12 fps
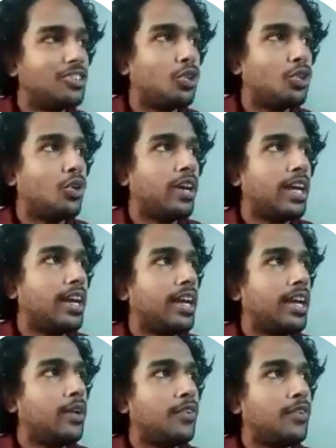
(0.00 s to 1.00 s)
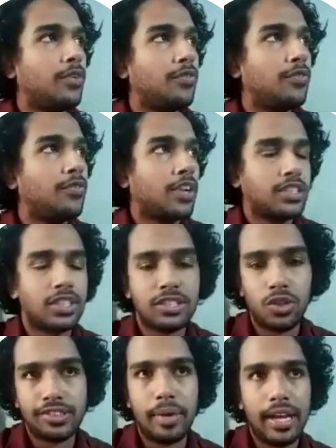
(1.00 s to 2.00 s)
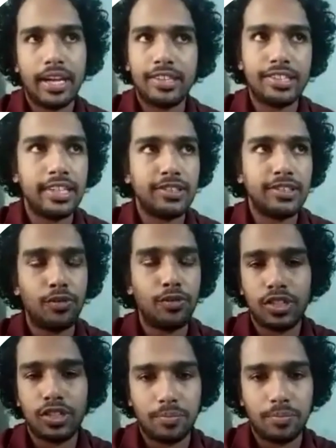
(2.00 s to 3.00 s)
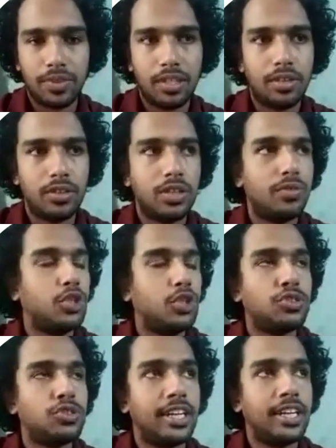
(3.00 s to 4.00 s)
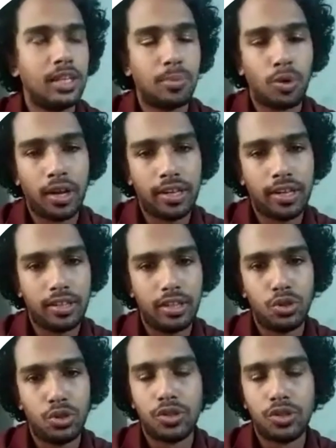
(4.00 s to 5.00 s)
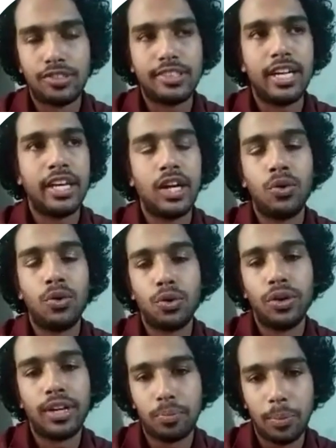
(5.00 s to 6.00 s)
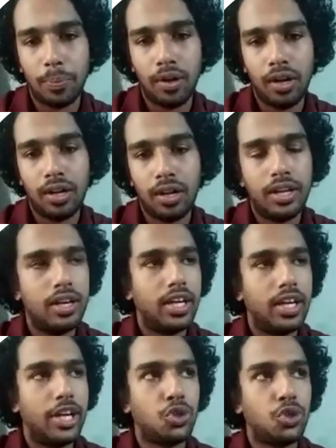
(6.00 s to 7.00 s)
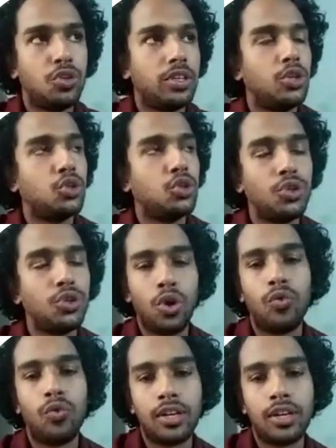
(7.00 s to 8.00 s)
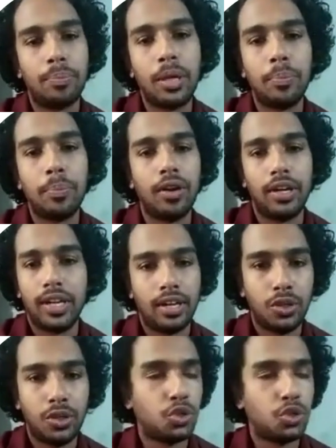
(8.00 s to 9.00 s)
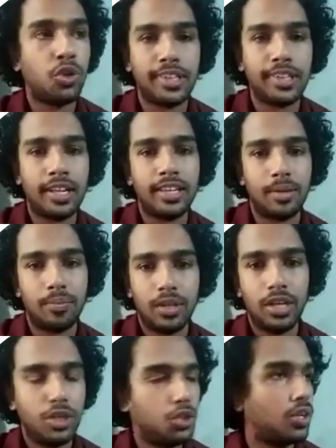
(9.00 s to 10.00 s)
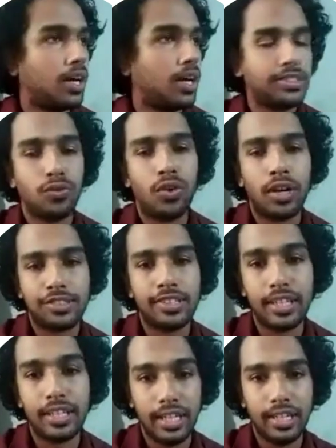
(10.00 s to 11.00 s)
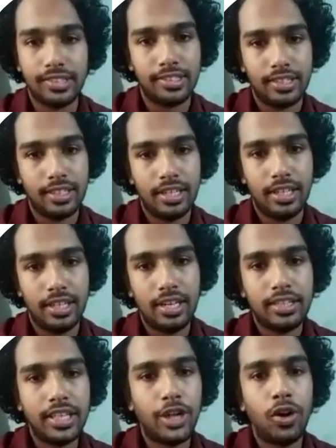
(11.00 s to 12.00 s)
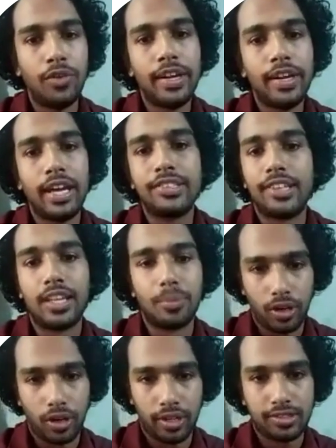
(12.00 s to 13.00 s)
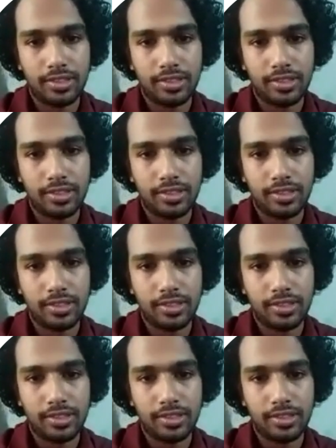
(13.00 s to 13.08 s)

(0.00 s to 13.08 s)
So if any professional joins the bank, it's easy for them. You should study the product. You should study how to interact with people. And should you should know what the people need. You should not sell them. You should ask what's their needs. Then only we can sell the product.